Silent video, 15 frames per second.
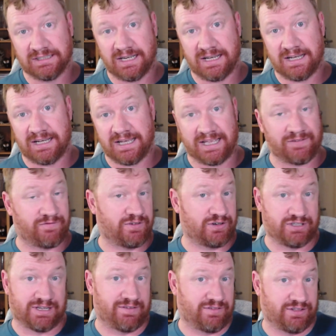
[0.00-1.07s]
At
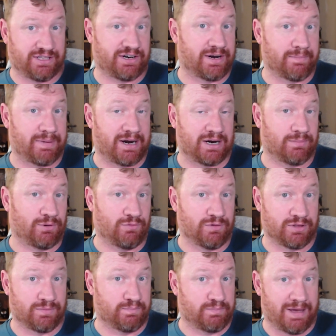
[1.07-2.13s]
first level, they're comparable
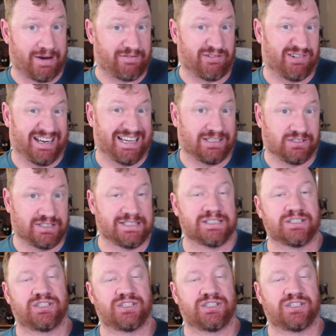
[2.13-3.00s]
with everyone else.